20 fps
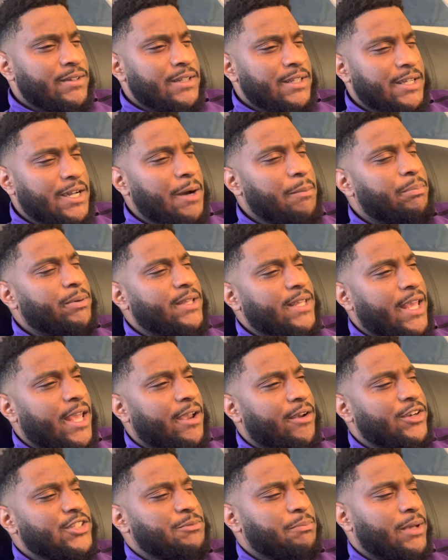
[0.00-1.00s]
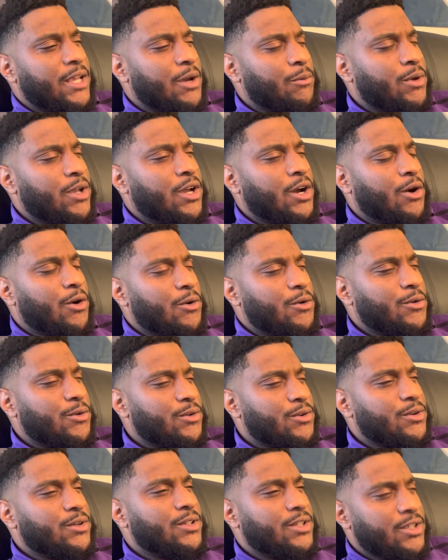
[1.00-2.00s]
couple years, man, we gonna
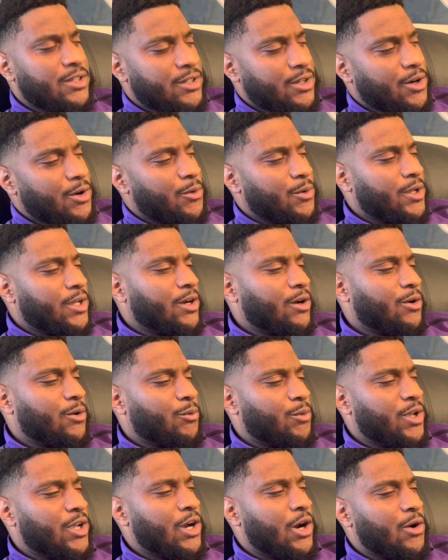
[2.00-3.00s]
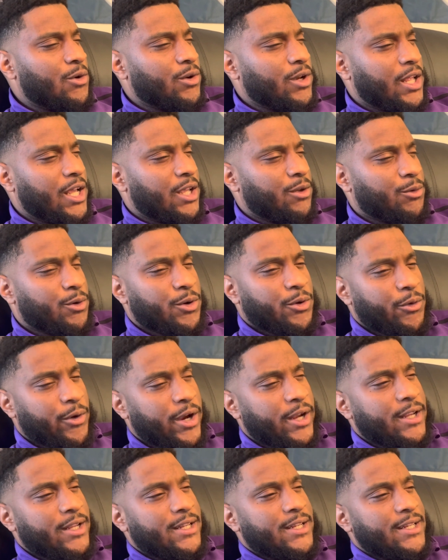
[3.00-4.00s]

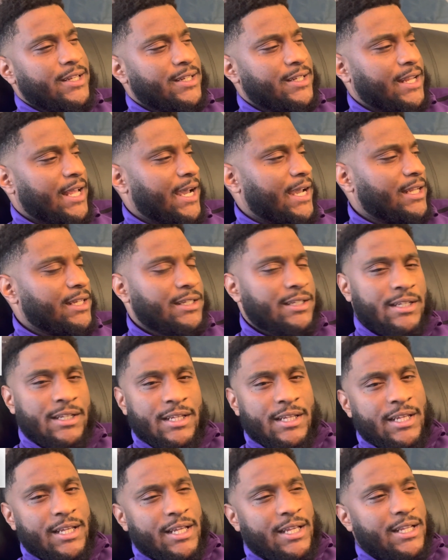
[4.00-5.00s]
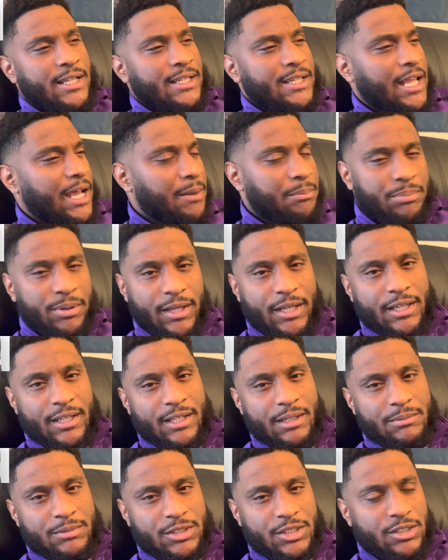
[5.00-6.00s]
regret not
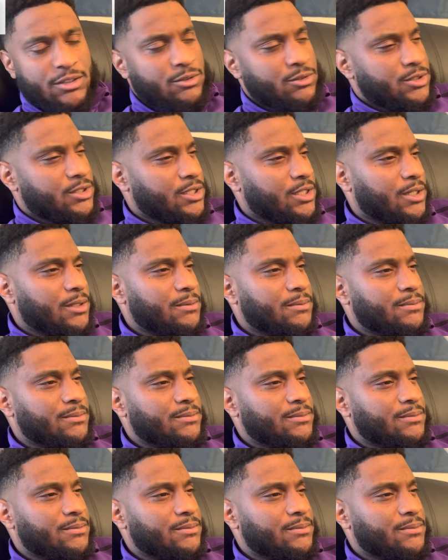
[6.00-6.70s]
picking them shoes up.